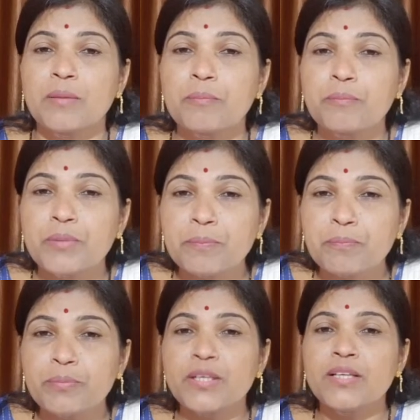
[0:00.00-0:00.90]

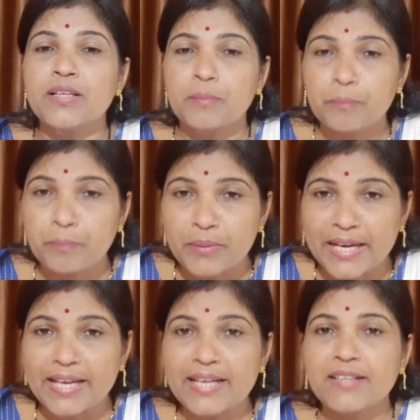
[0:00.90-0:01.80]
People
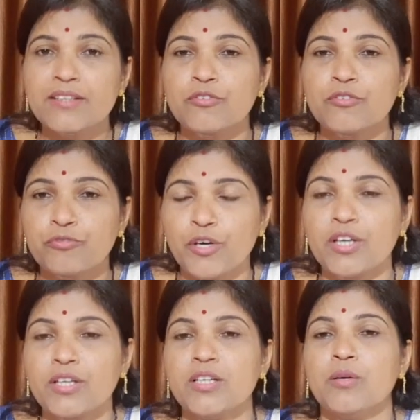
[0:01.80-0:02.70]
pray
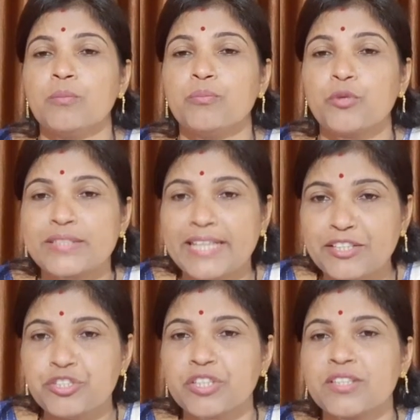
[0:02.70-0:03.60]
for
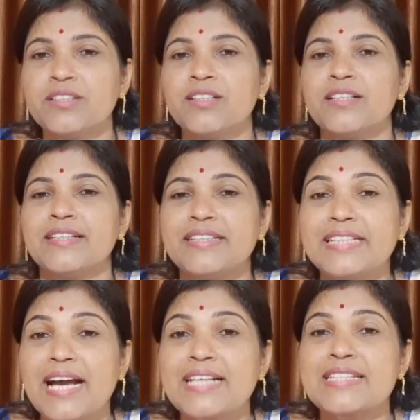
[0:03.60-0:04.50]
protection
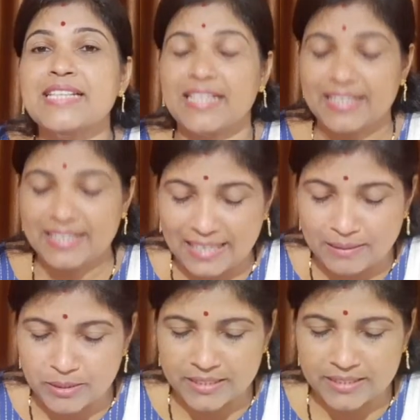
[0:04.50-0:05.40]
dash
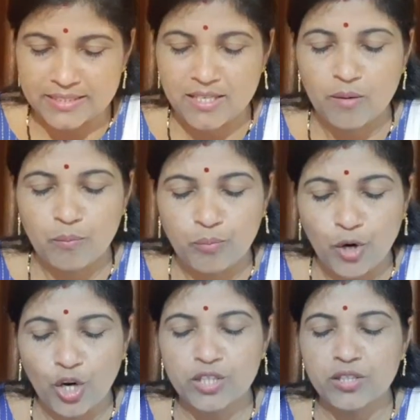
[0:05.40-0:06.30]
calamities.
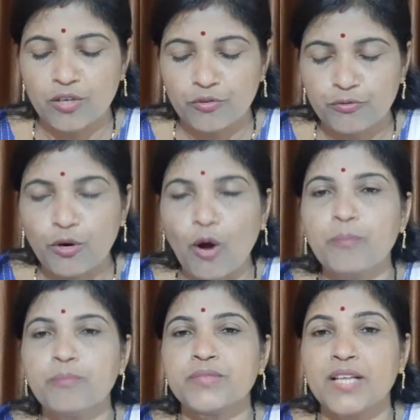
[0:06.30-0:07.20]
For,
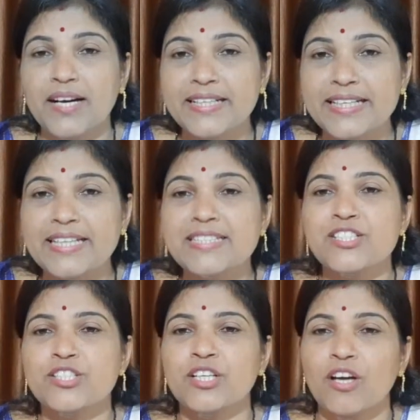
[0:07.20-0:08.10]
from,
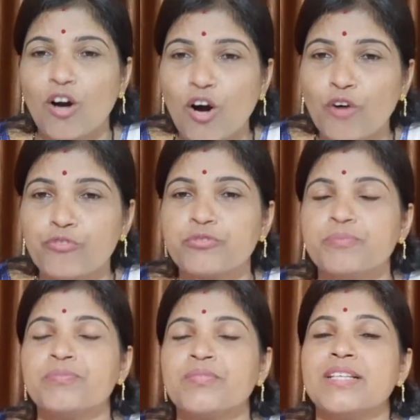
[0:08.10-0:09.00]
against, of.
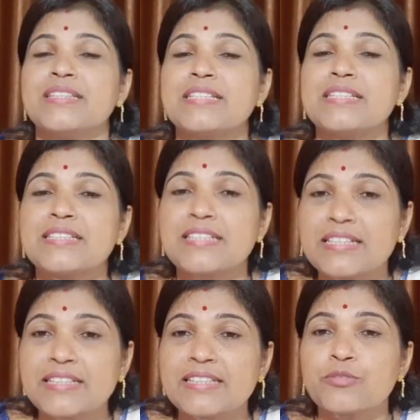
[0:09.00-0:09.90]
This is a
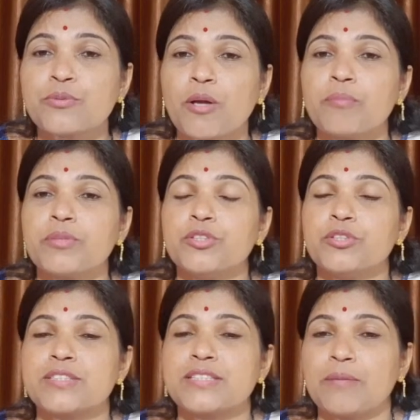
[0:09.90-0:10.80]
sentence from your
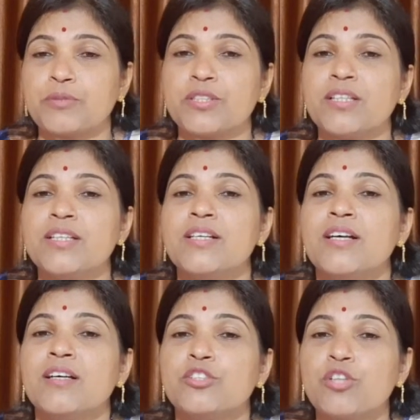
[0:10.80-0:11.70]
chapter
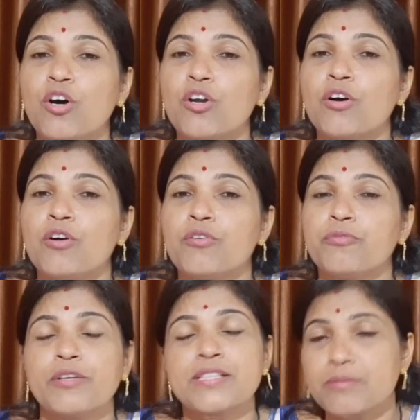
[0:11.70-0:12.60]

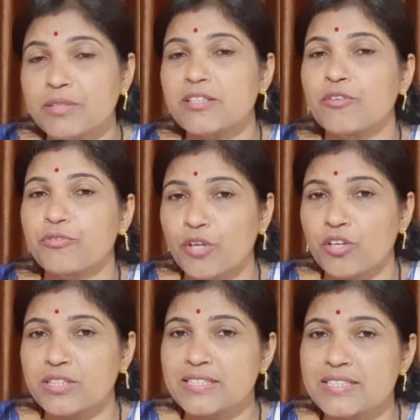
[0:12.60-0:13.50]
Festivals of
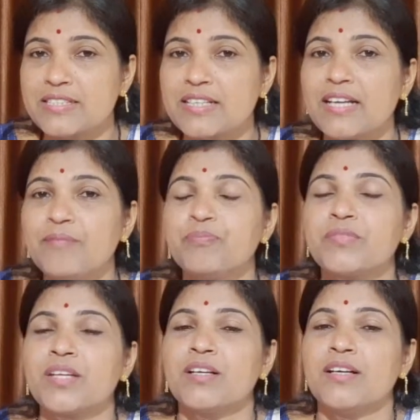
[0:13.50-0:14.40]
Northeast India.
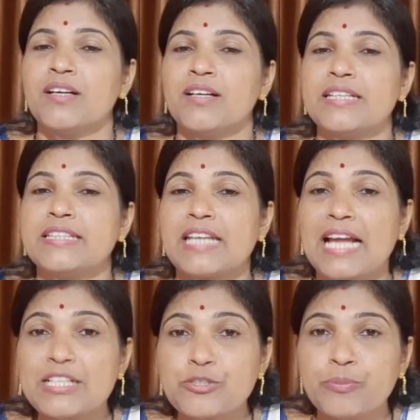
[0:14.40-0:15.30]
In the
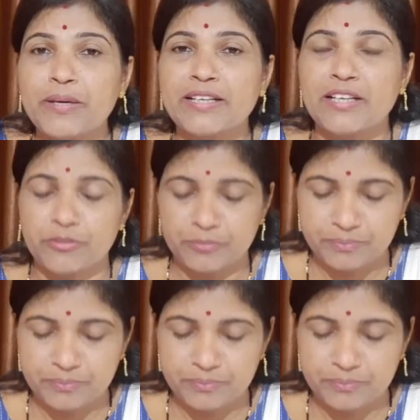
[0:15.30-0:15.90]
last paragraph,